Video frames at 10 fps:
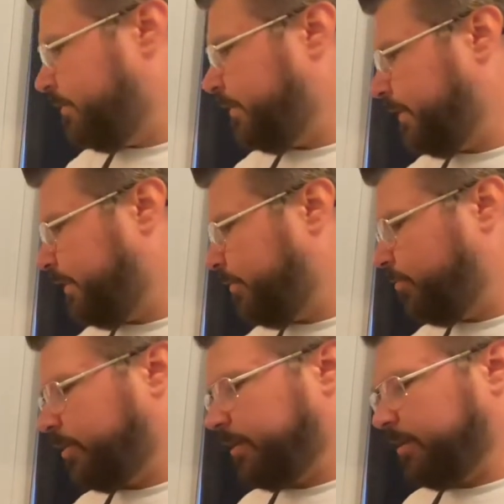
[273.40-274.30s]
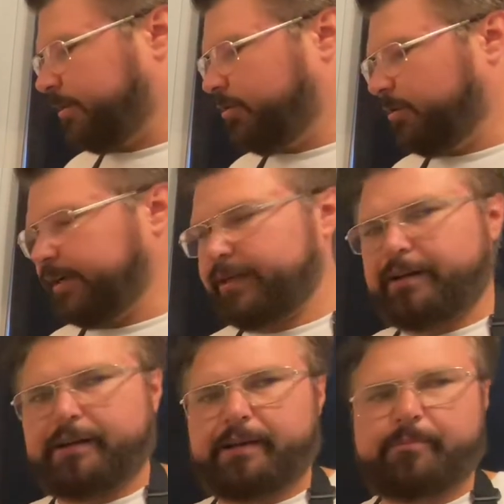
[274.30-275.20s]
and we're gonna go ahead
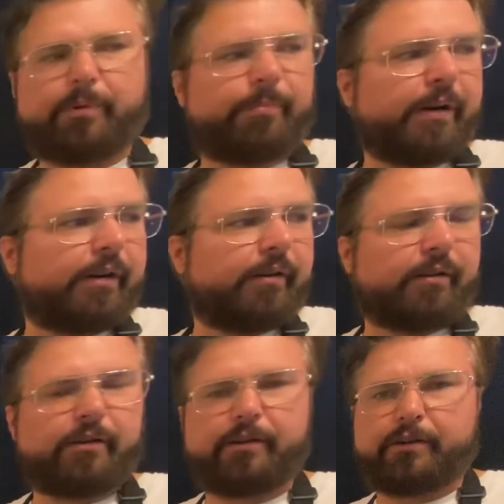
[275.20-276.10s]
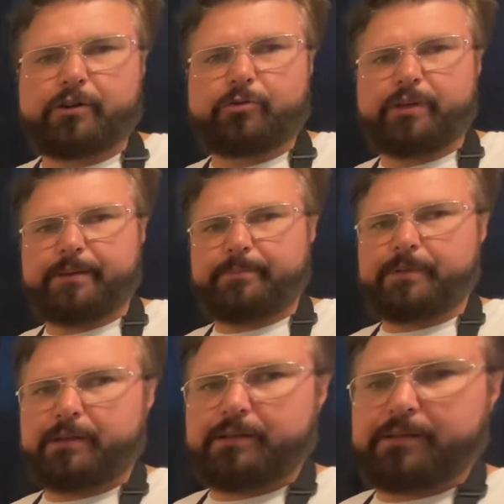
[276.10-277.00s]
and prepare our cream